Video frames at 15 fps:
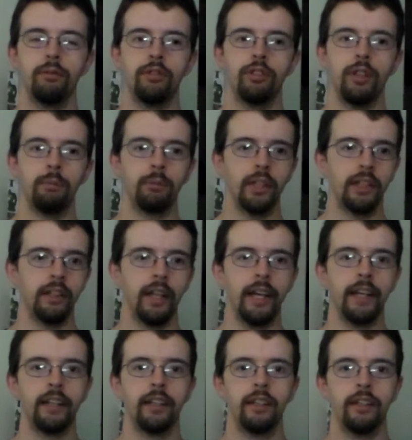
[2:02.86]
something
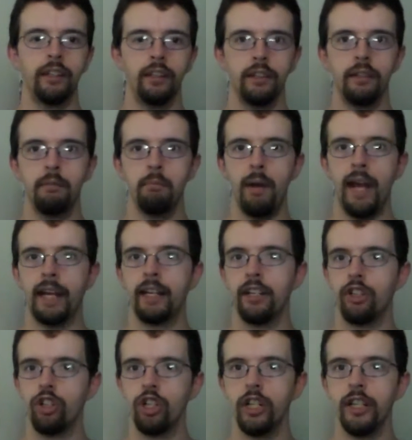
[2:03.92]
like mac
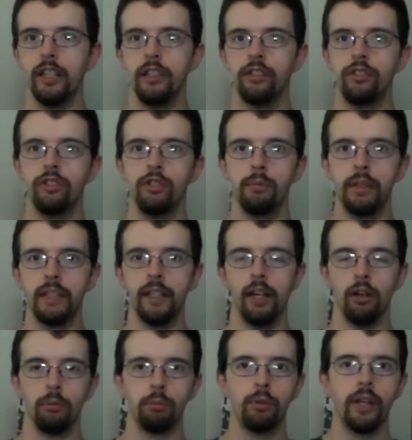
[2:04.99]
and cheese to be, you
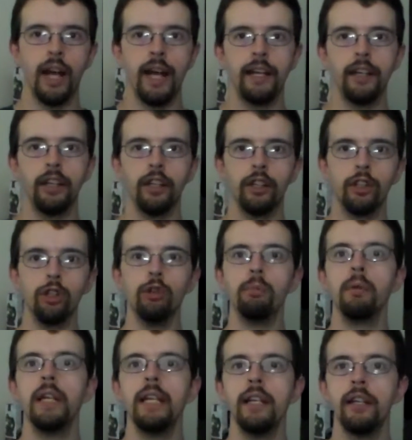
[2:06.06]
know, kind of
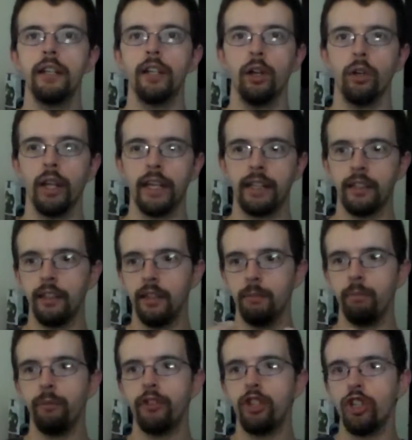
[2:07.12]
goopy, you know, like the
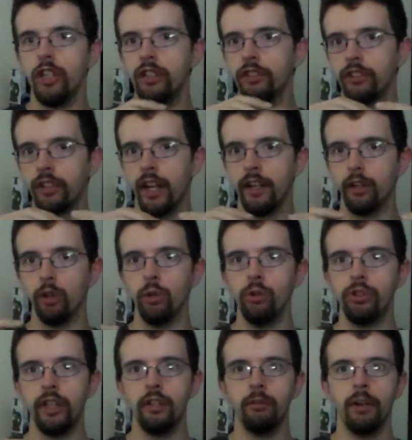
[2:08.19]
cheese is kind of
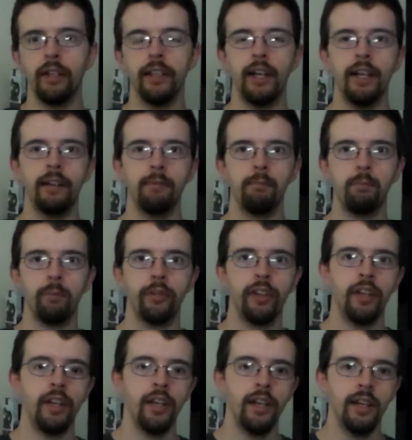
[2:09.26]
oozy and whatnot.
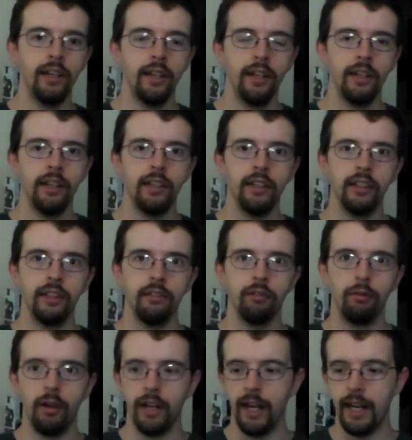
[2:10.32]

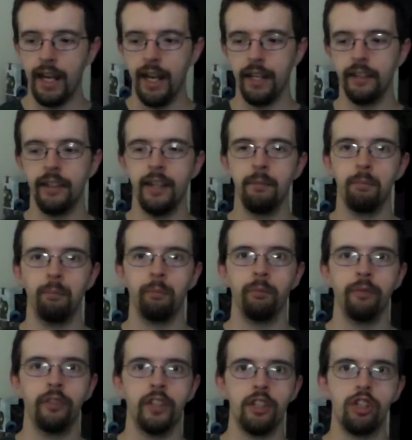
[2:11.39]
When I had
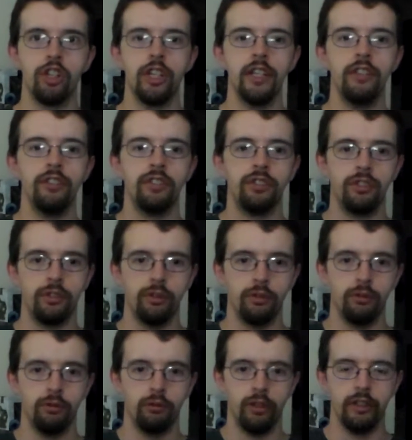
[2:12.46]
them, the cheese
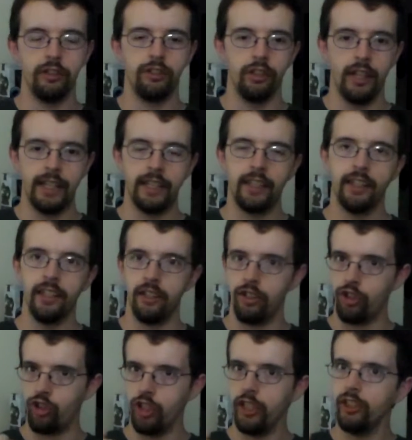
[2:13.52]
was like
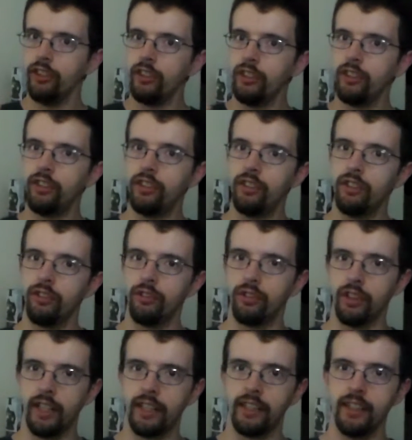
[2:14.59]
congealed. It was
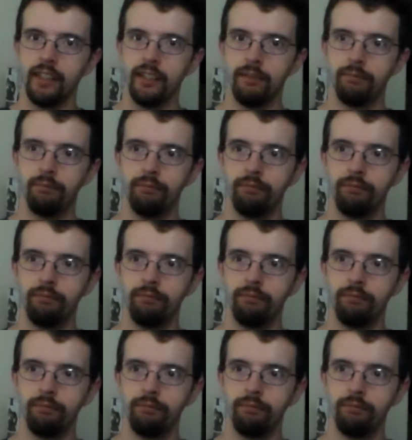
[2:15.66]
like a,